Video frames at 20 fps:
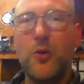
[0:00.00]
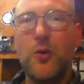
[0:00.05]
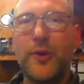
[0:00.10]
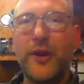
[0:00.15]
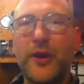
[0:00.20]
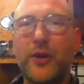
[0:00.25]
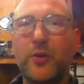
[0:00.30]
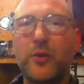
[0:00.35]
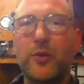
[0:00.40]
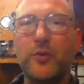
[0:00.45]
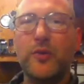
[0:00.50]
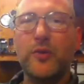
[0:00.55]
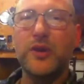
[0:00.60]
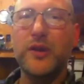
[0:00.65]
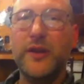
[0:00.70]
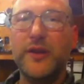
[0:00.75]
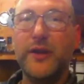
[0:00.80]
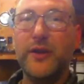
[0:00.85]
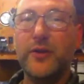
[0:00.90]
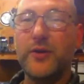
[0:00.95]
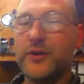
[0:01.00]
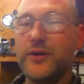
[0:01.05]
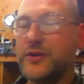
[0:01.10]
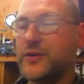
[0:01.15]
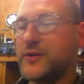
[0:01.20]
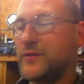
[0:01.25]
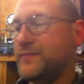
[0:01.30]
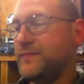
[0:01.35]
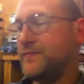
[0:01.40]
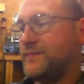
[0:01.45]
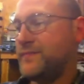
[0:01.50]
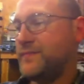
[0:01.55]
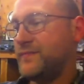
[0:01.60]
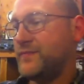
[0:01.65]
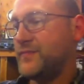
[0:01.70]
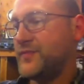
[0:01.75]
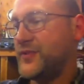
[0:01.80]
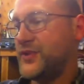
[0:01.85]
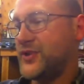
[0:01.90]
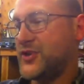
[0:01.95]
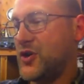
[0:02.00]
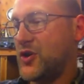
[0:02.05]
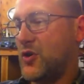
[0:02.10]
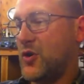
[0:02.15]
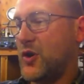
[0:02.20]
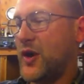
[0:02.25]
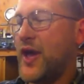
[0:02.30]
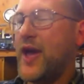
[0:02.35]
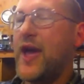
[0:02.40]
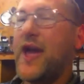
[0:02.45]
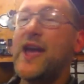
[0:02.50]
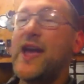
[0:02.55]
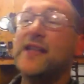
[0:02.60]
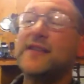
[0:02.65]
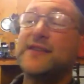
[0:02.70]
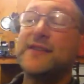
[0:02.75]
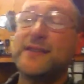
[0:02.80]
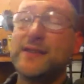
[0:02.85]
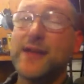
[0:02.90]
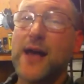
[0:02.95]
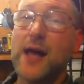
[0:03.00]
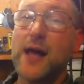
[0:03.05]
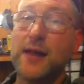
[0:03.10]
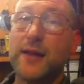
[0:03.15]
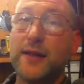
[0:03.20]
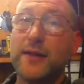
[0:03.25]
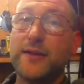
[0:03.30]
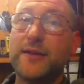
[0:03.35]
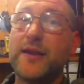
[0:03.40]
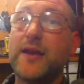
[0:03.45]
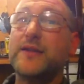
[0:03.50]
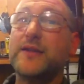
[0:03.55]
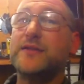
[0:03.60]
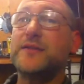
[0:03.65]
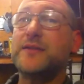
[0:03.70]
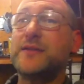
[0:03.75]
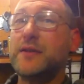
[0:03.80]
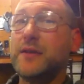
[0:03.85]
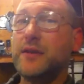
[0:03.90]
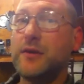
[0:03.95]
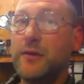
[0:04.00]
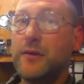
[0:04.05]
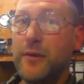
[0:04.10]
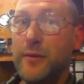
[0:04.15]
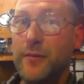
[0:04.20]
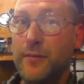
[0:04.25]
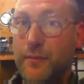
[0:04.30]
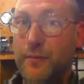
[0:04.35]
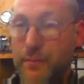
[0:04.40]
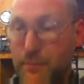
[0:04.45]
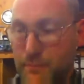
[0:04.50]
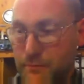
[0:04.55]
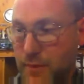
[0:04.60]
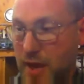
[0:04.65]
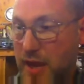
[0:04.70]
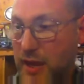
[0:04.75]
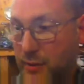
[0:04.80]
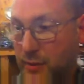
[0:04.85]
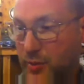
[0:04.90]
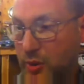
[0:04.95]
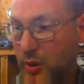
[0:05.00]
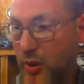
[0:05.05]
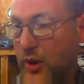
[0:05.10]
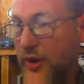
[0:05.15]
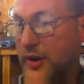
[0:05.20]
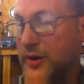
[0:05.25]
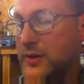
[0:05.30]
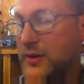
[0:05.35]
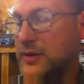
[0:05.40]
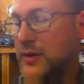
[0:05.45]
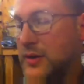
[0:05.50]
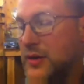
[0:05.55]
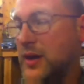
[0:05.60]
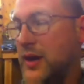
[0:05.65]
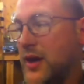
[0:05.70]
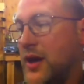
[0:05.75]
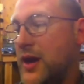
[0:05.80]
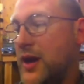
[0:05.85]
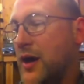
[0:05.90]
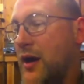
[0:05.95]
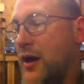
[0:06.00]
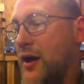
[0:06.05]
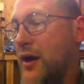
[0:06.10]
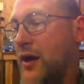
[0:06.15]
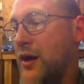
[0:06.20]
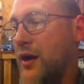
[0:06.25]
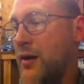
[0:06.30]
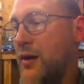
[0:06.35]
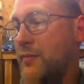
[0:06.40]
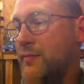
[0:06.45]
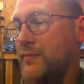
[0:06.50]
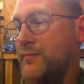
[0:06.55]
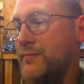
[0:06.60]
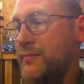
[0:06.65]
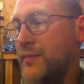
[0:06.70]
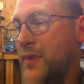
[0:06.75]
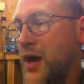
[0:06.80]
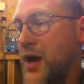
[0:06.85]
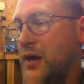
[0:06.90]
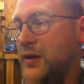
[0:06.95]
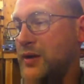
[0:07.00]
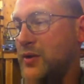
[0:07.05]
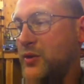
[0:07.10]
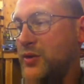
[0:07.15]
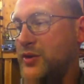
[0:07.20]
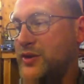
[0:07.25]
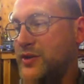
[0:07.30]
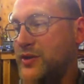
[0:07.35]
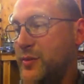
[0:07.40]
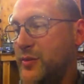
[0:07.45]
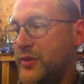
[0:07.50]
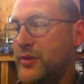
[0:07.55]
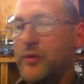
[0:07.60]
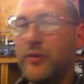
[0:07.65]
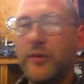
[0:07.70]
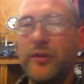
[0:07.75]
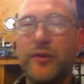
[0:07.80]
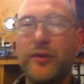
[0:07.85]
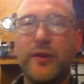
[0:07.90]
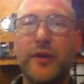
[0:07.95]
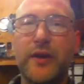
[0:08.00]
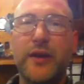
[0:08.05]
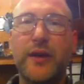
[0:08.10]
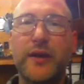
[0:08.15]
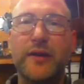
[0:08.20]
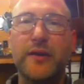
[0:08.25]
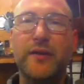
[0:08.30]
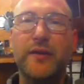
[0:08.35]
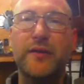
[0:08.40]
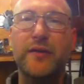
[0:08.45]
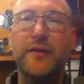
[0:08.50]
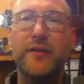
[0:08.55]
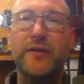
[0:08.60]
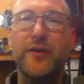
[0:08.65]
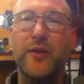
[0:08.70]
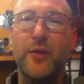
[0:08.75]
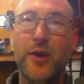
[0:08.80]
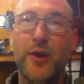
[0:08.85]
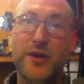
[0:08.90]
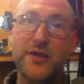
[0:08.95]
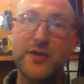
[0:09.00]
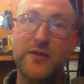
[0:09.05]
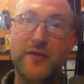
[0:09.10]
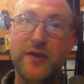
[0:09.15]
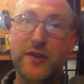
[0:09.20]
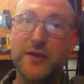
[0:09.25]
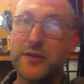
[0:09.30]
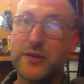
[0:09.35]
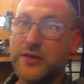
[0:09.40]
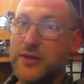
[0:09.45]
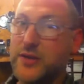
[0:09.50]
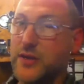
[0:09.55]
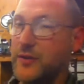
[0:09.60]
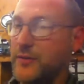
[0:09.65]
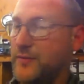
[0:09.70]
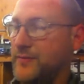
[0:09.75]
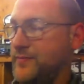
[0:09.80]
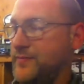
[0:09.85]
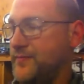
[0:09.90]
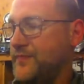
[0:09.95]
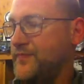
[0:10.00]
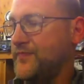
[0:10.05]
nobody will really notice. So it's solid, that's the main point. Unnoticeable is the rest of it. So